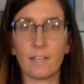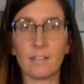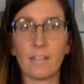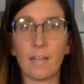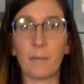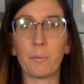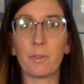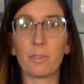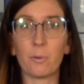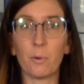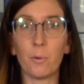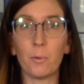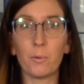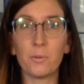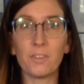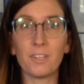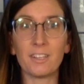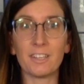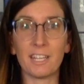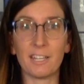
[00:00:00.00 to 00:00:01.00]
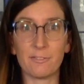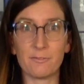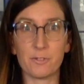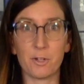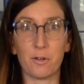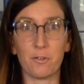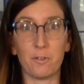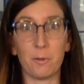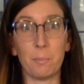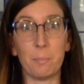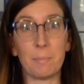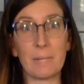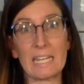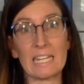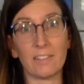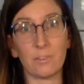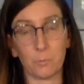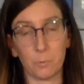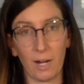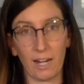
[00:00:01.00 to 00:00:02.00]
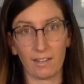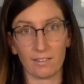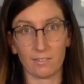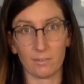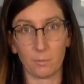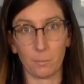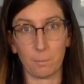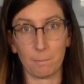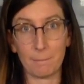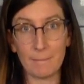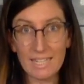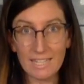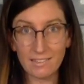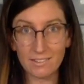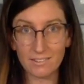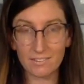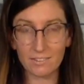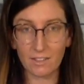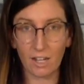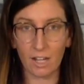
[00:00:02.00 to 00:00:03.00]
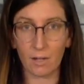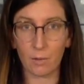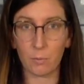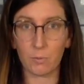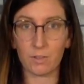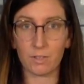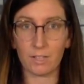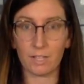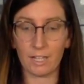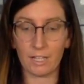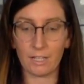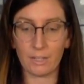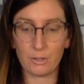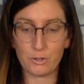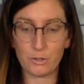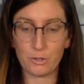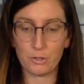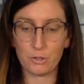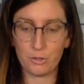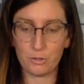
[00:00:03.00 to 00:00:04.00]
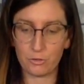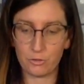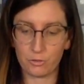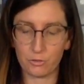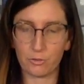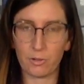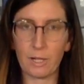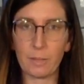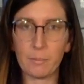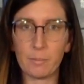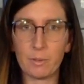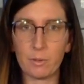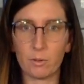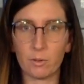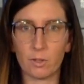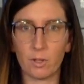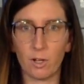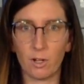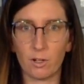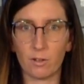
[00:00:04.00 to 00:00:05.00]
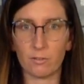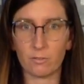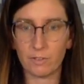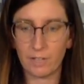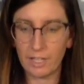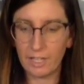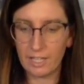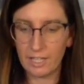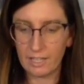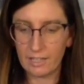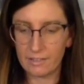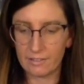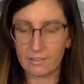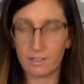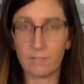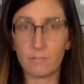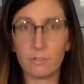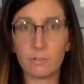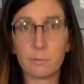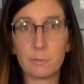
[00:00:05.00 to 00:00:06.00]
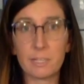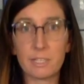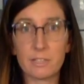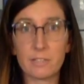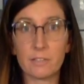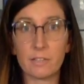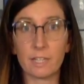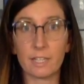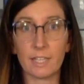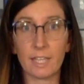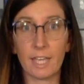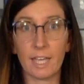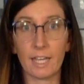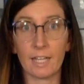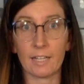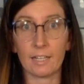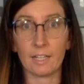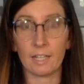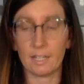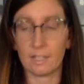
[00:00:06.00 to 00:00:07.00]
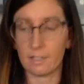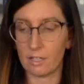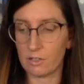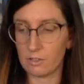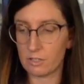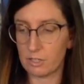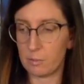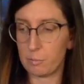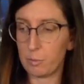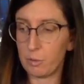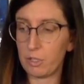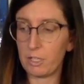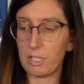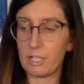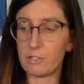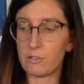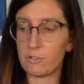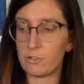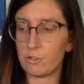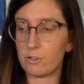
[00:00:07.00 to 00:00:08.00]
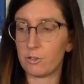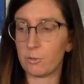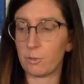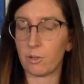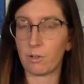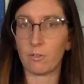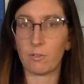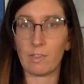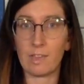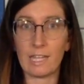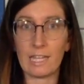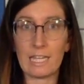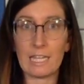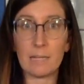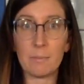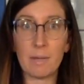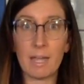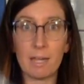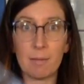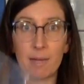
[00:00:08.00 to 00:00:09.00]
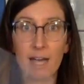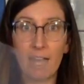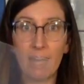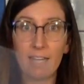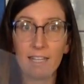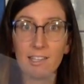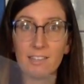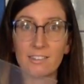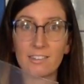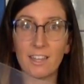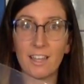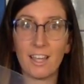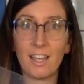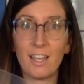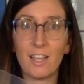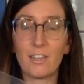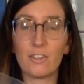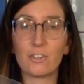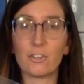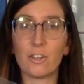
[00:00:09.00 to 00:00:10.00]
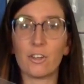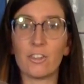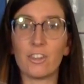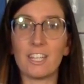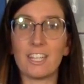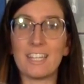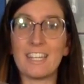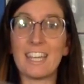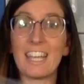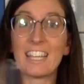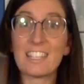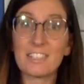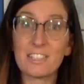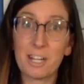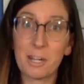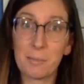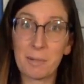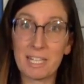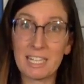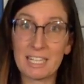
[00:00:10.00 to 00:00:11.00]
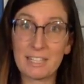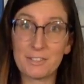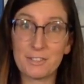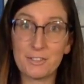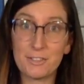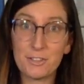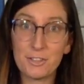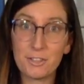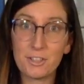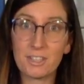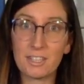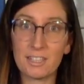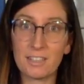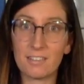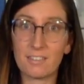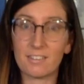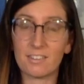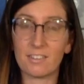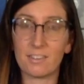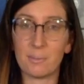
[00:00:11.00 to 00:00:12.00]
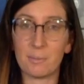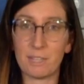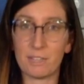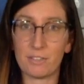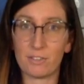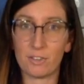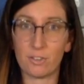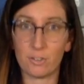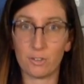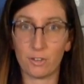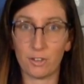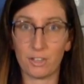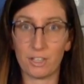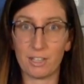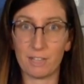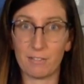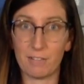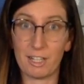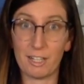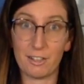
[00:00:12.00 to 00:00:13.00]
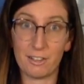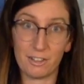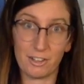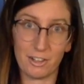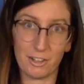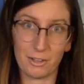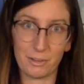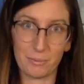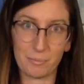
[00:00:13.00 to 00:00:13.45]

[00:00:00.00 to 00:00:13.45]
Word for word: Now with all the leftover beeswax mix, I would like to scrape it all off, save as much as I can, and actually put it into one of the eBay bags so that next time I need to do this, the mixture is already ready to go.